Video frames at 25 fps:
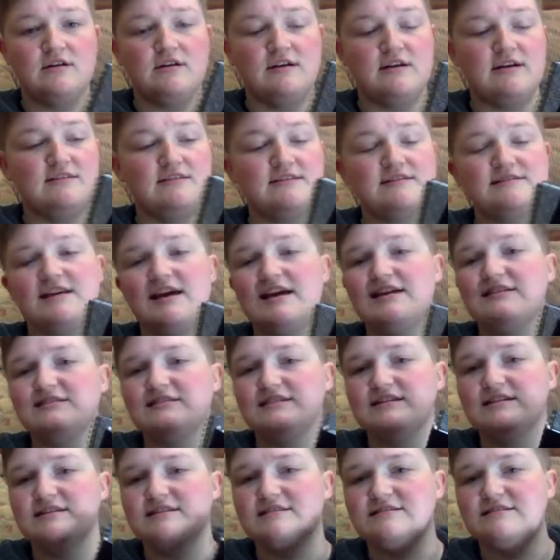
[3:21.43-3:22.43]
In this case,
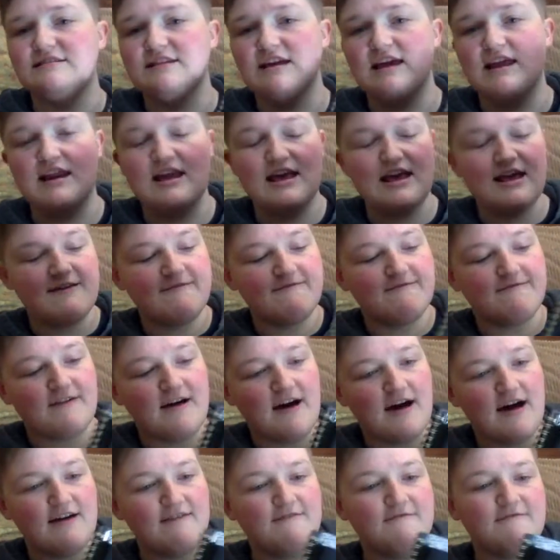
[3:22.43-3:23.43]
it's an
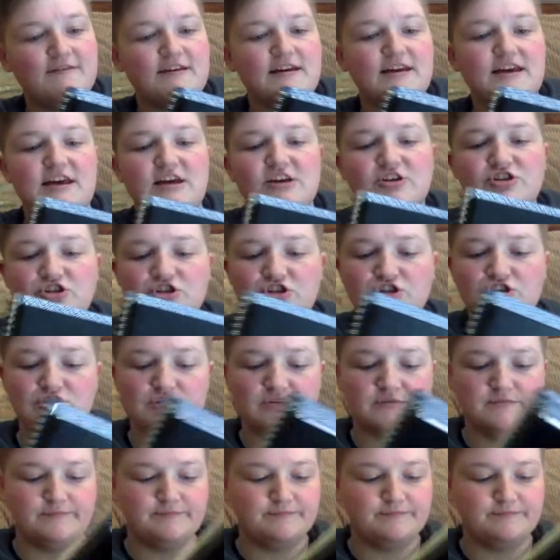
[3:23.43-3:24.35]
A5-ish.